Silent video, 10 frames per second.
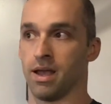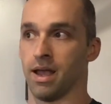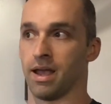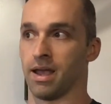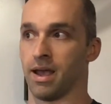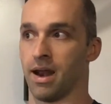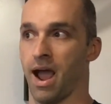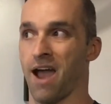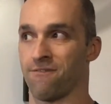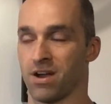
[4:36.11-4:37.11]
and
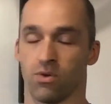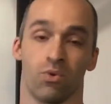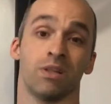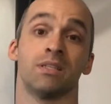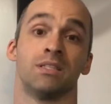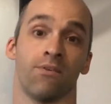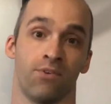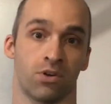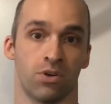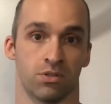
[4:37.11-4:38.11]
I find it really
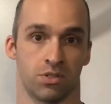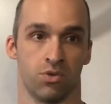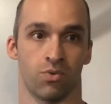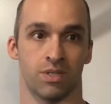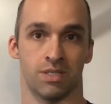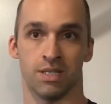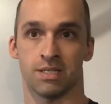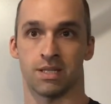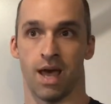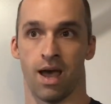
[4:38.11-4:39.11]
difficult to
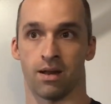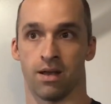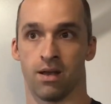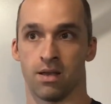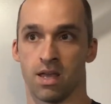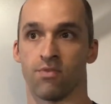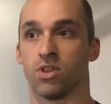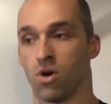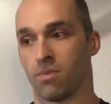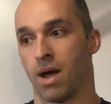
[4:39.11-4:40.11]
resist that, even
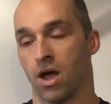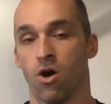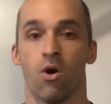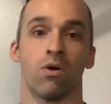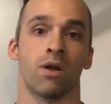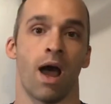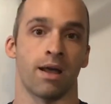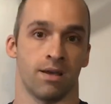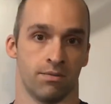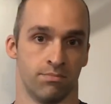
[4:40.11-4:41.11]
though on my own I
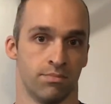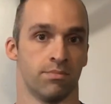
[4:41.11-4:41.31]
could